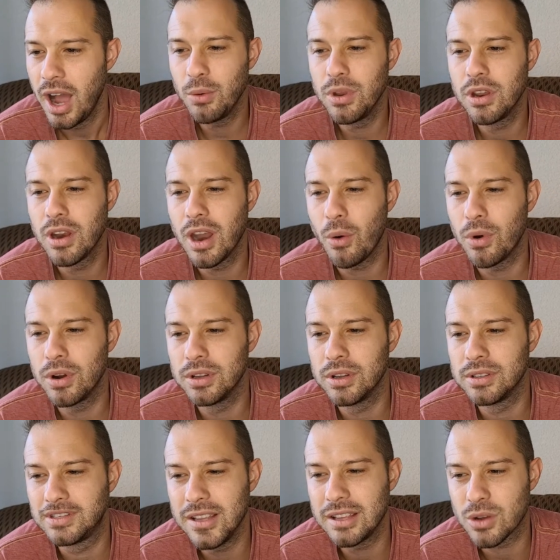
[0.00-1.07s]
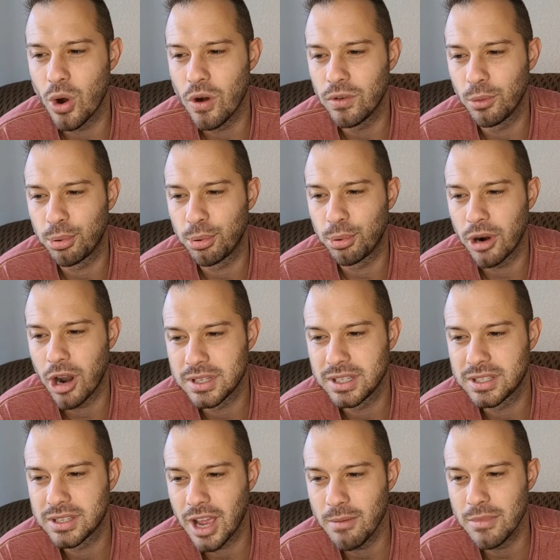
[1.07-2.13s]
I get it, we do not want dates over
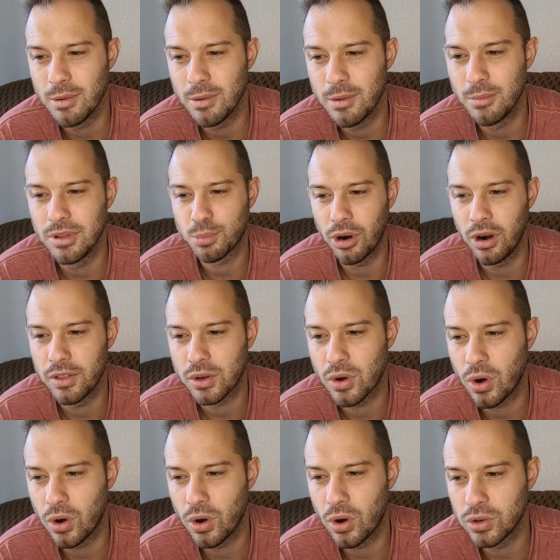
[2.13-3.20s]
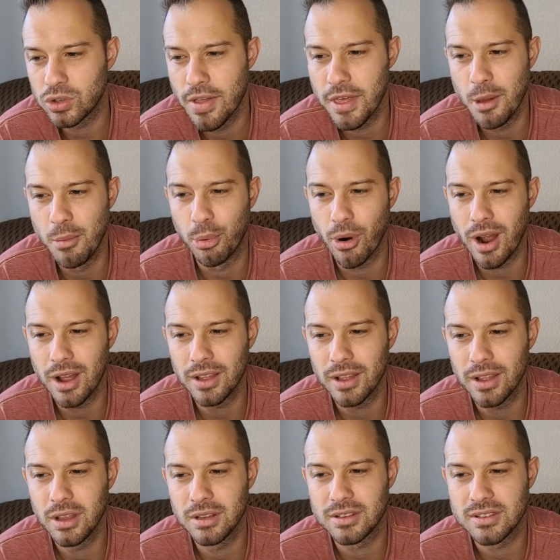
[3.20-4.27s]
promise excitement, but it's part of the culture that
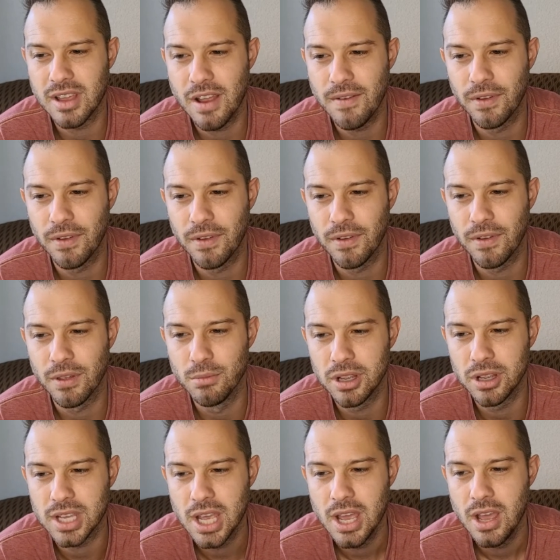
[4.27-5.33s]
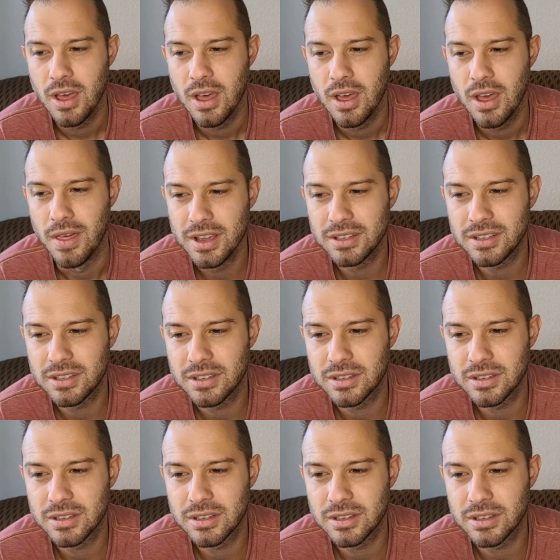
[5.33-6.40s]
brought them in and stayed for the movement.
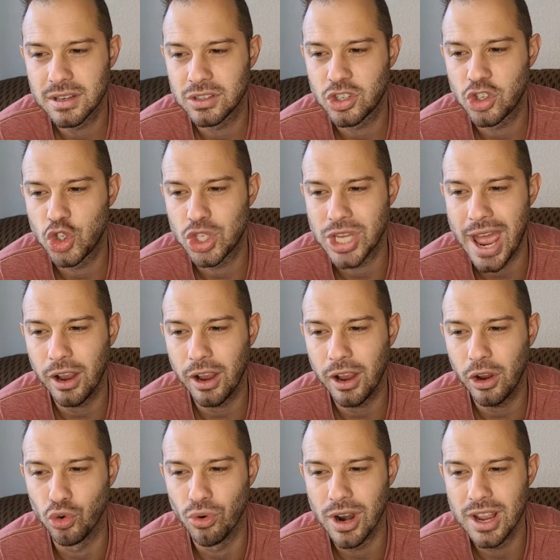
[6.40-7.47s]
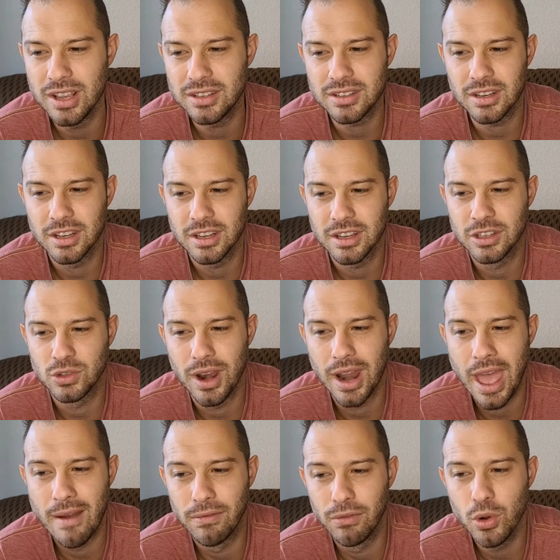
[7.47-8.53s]
This staggered race is
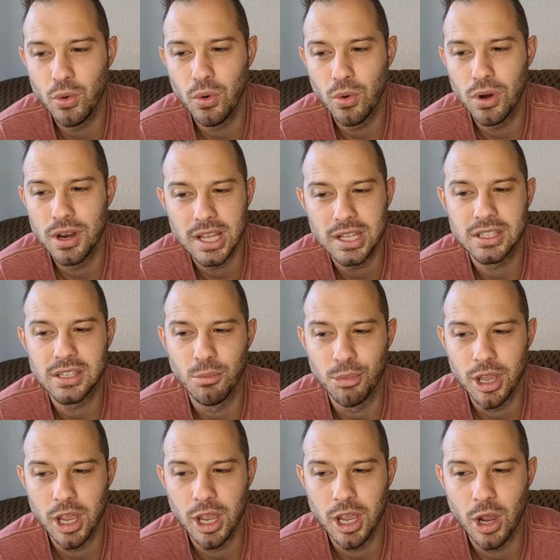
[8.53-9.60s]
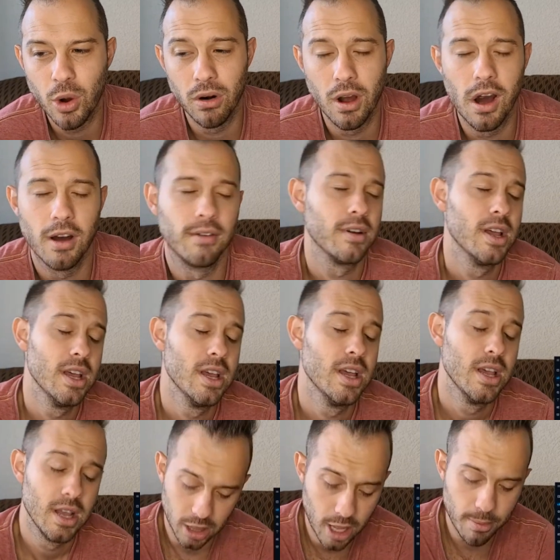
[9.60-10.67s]
what everyone needs to be aware of.
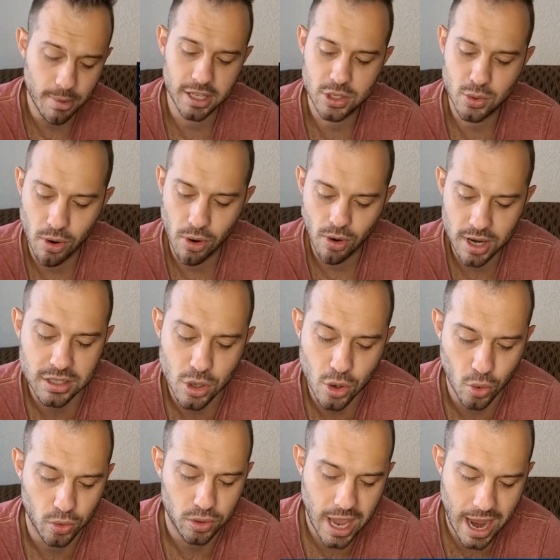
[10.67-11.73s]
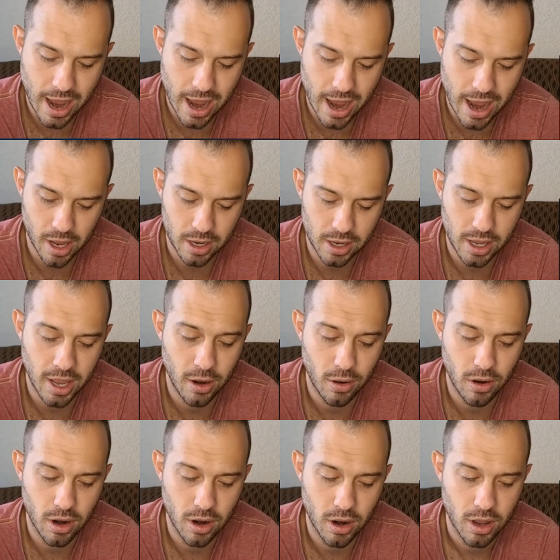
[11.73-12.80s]
Limit 22. Yeah, man.
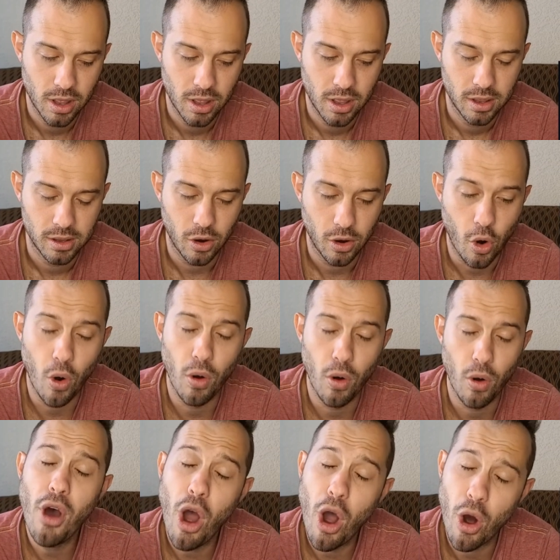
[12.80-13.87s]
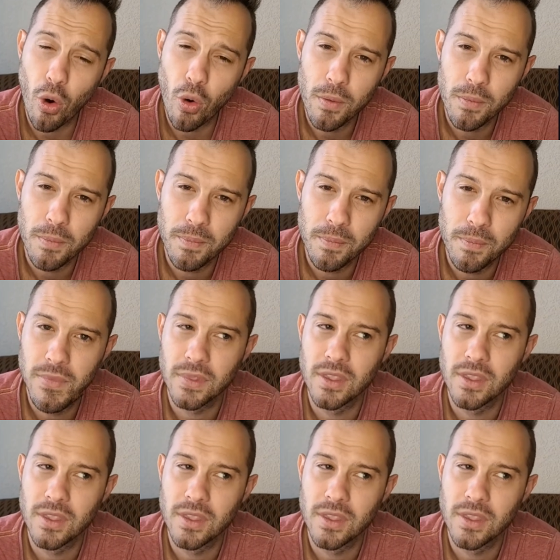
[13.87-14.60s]
And although